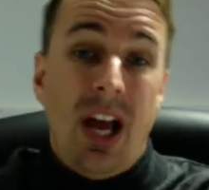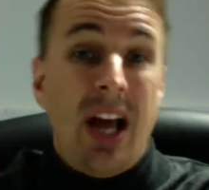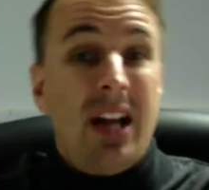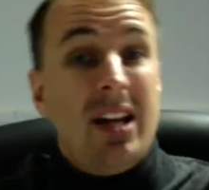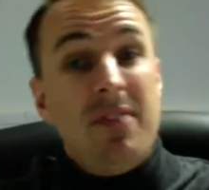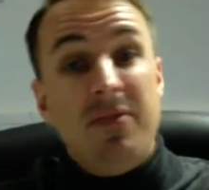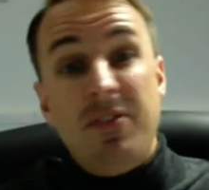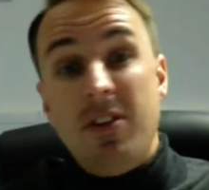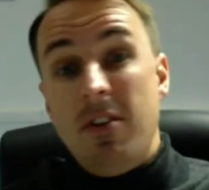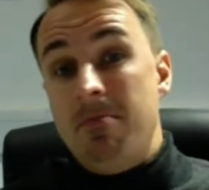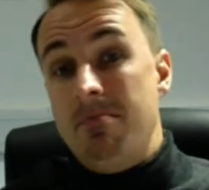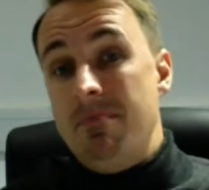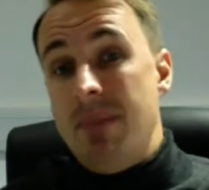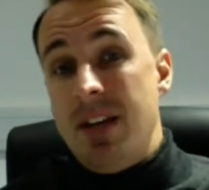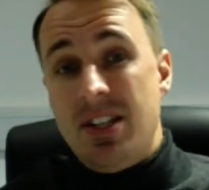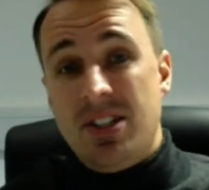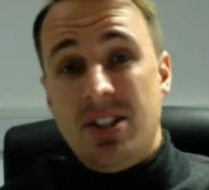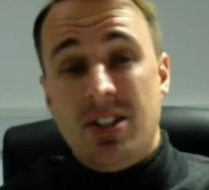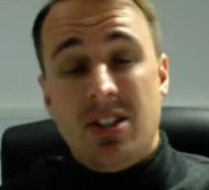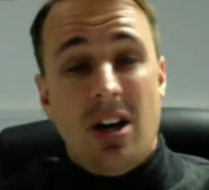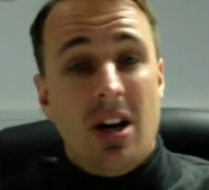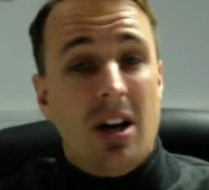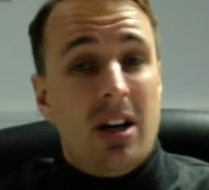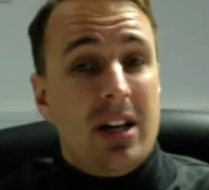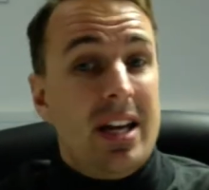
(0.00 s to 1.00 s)
And if you've missed
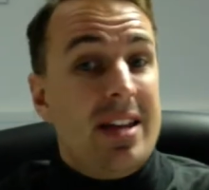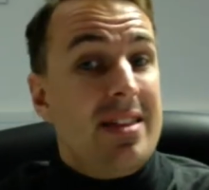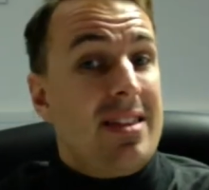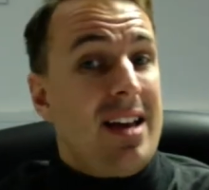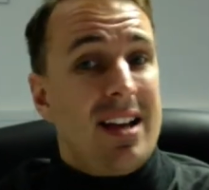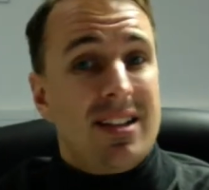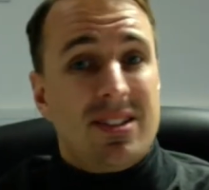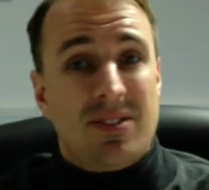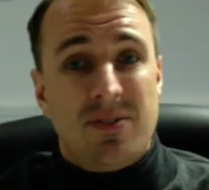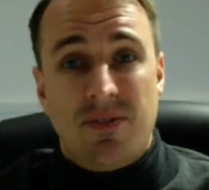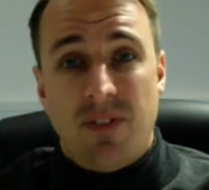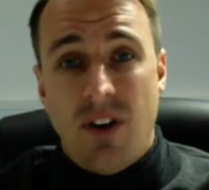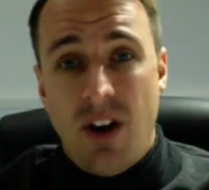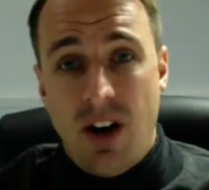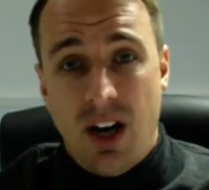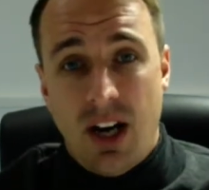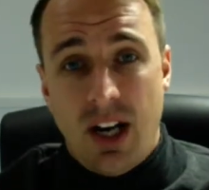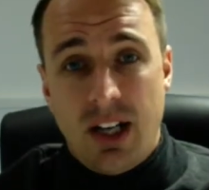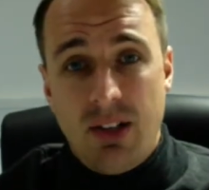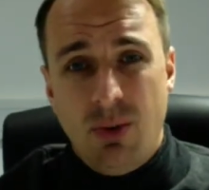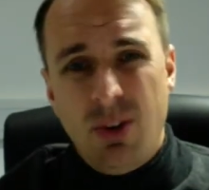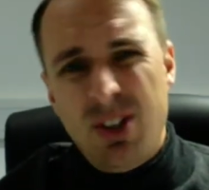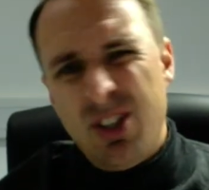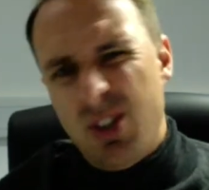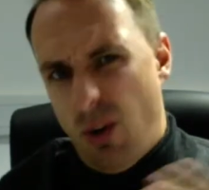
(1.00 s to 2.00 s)
target, that's
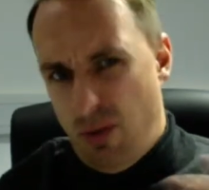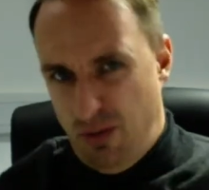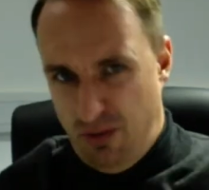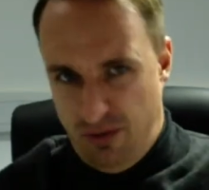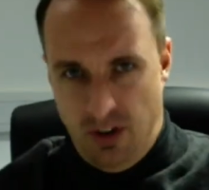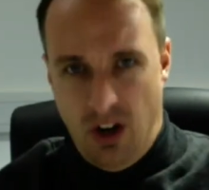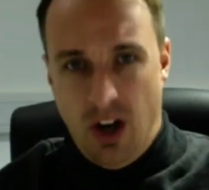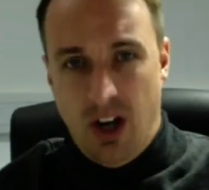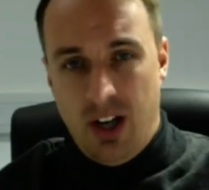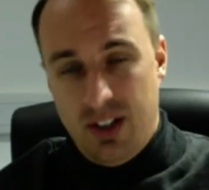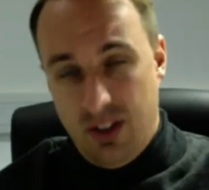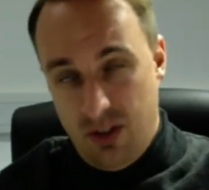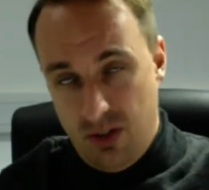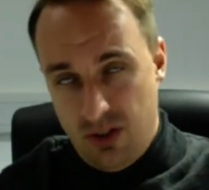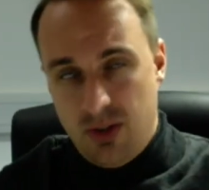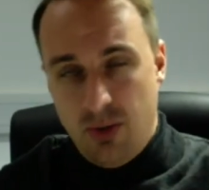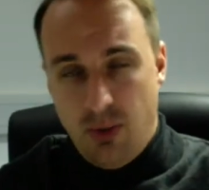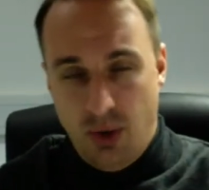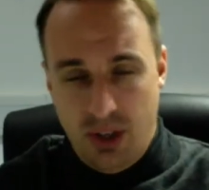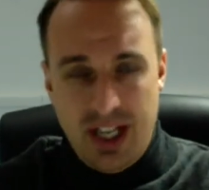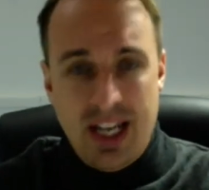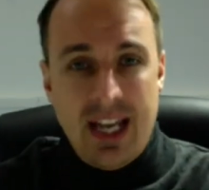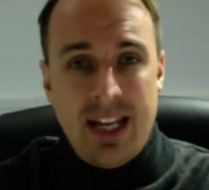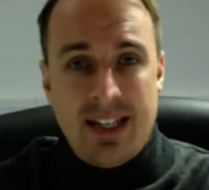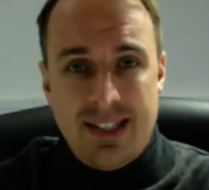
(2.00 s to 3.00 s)
fine. Well, it's not fine because you
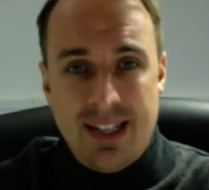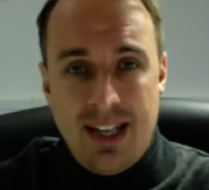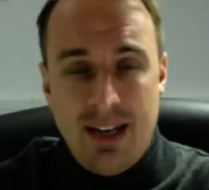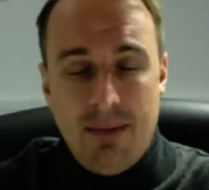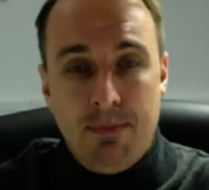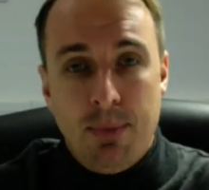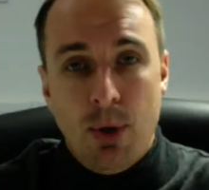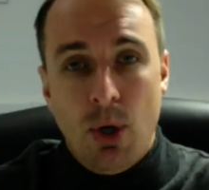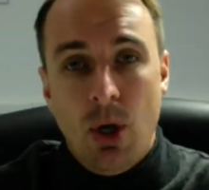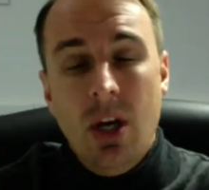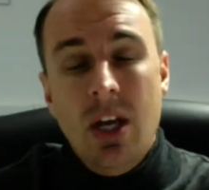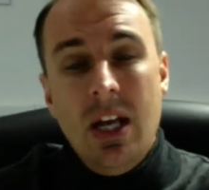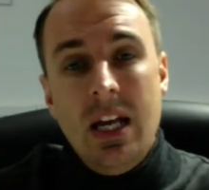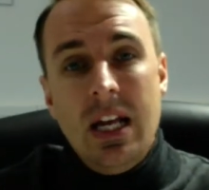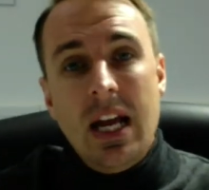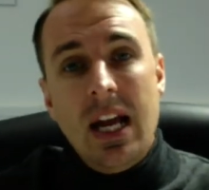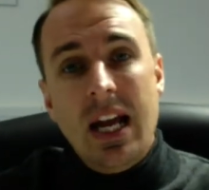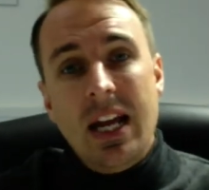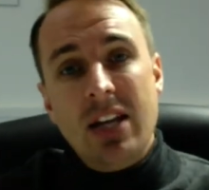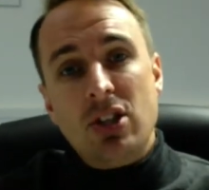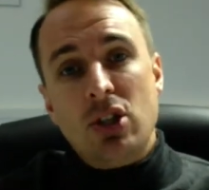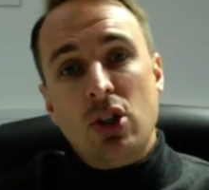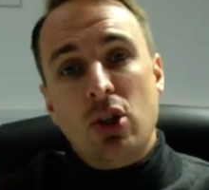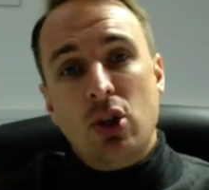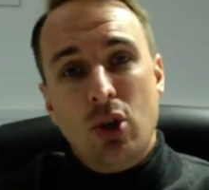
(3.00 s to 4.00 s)
want to hit it, but
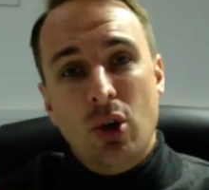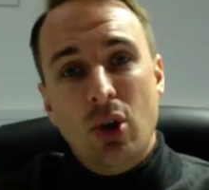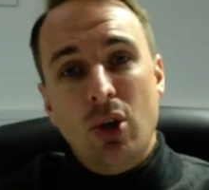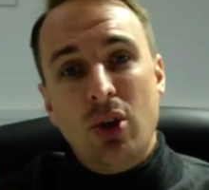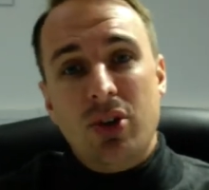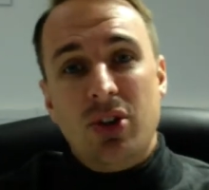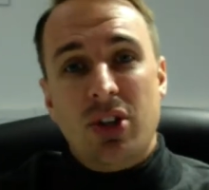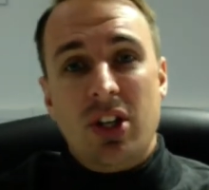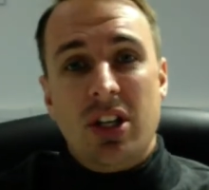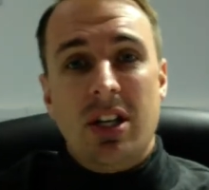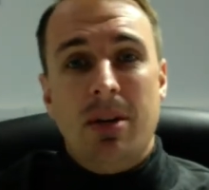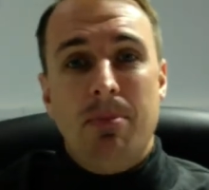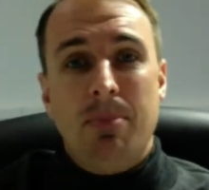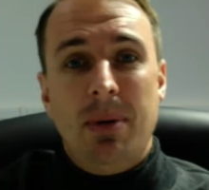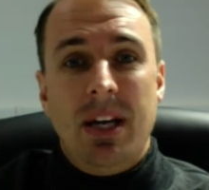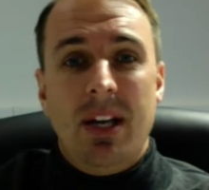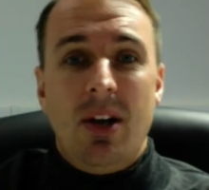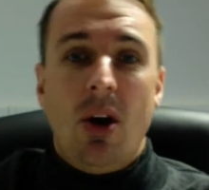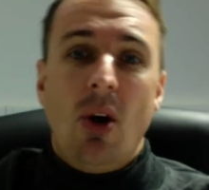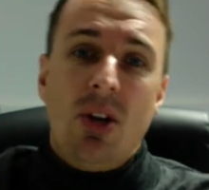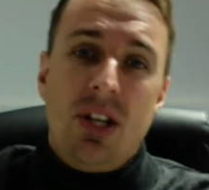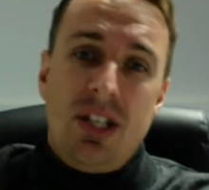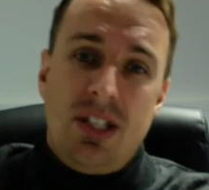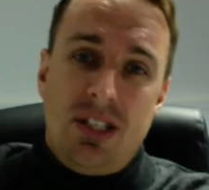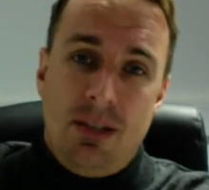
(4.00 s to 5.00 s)
it's good that you're being
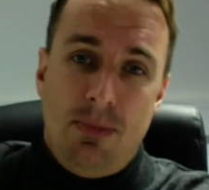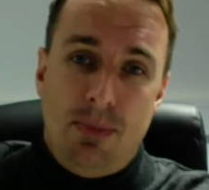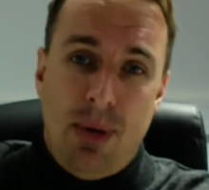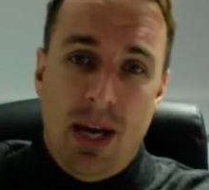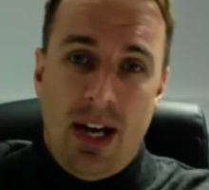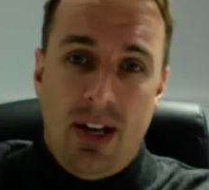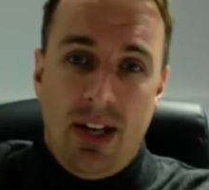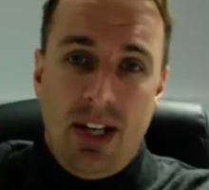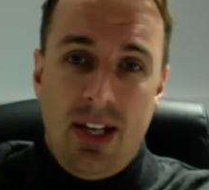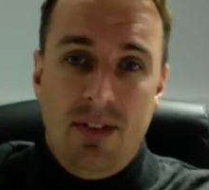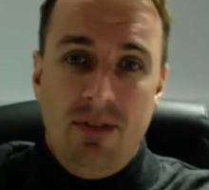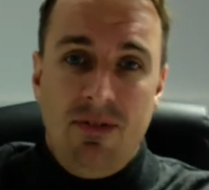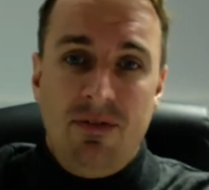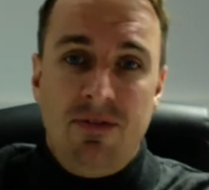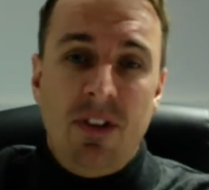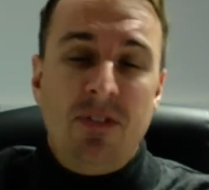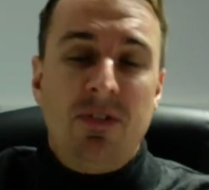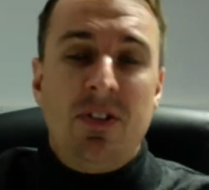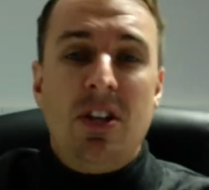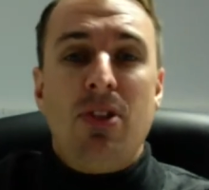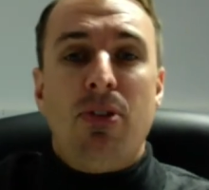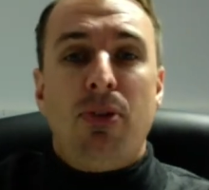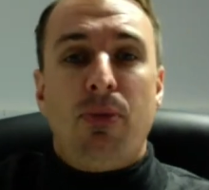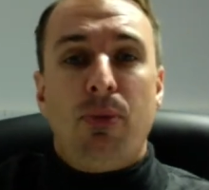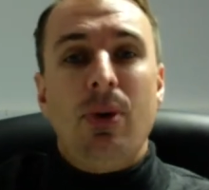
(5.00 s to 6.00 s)
honest about it.
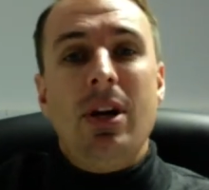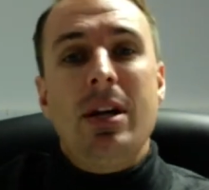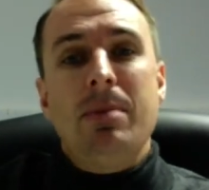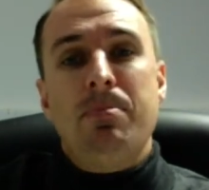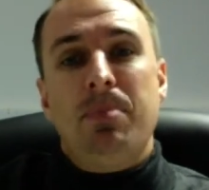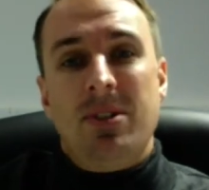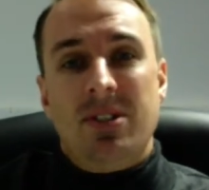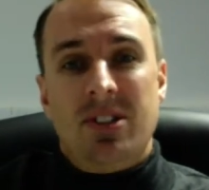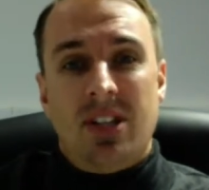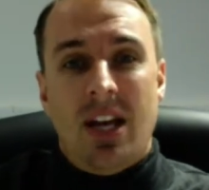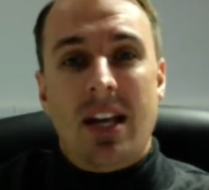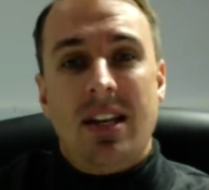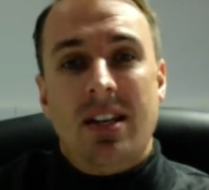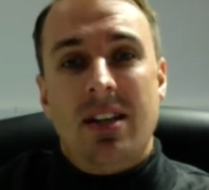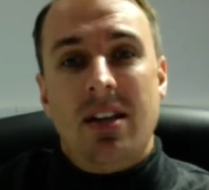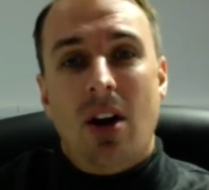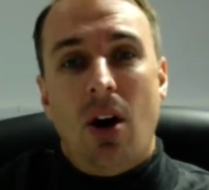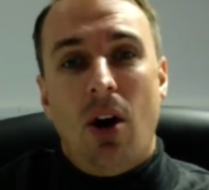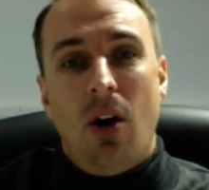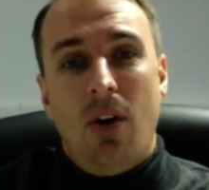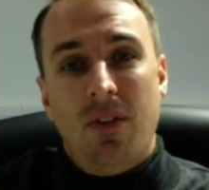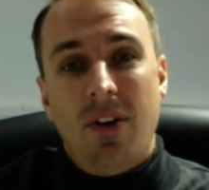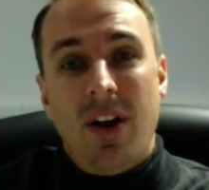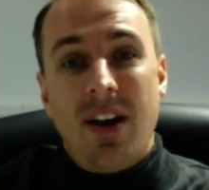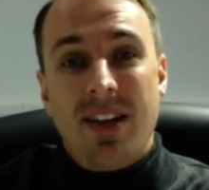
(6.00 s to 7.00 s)
53%
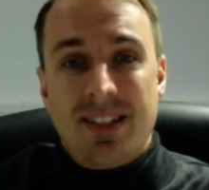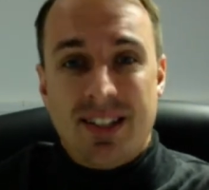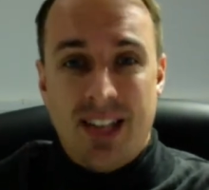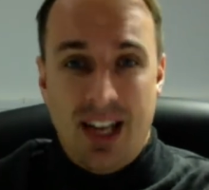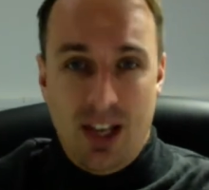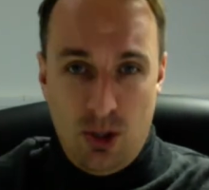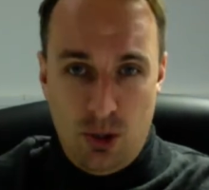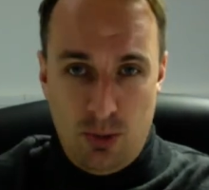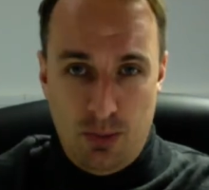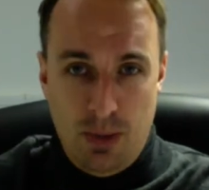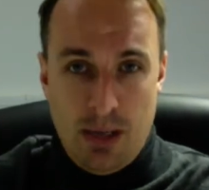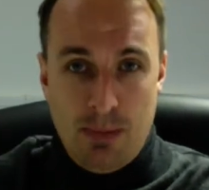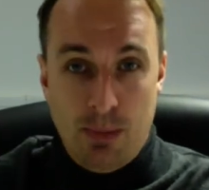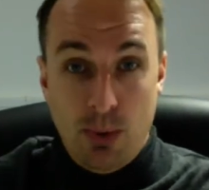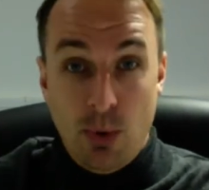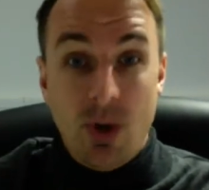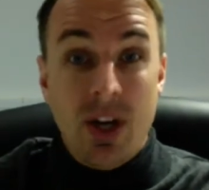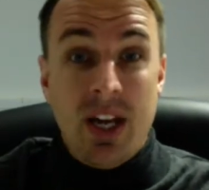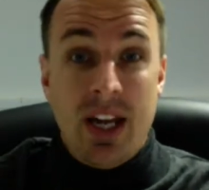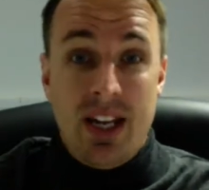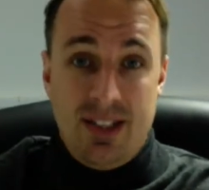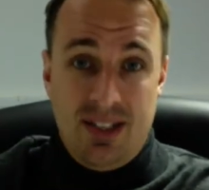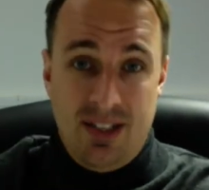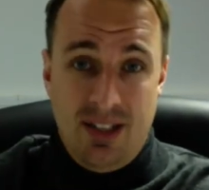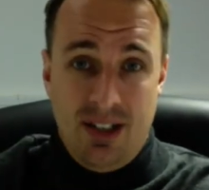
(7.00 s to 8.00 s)
of salespeople
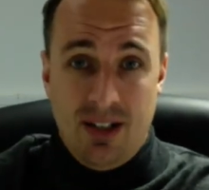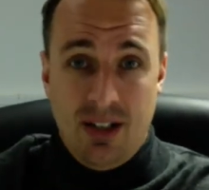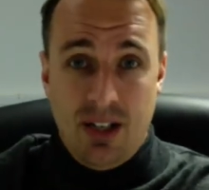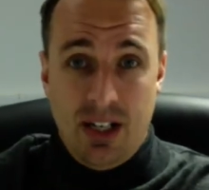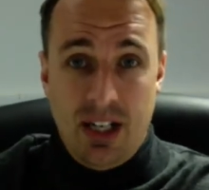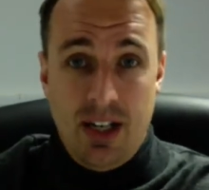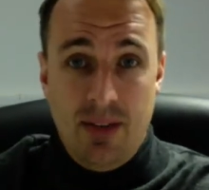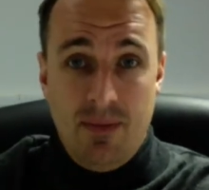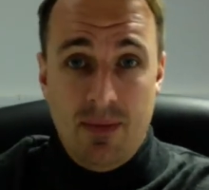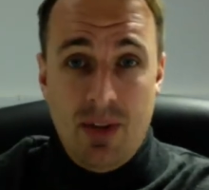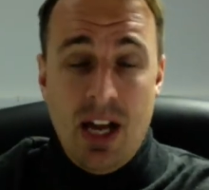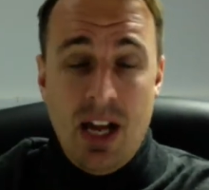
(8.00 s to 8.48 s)
hit target.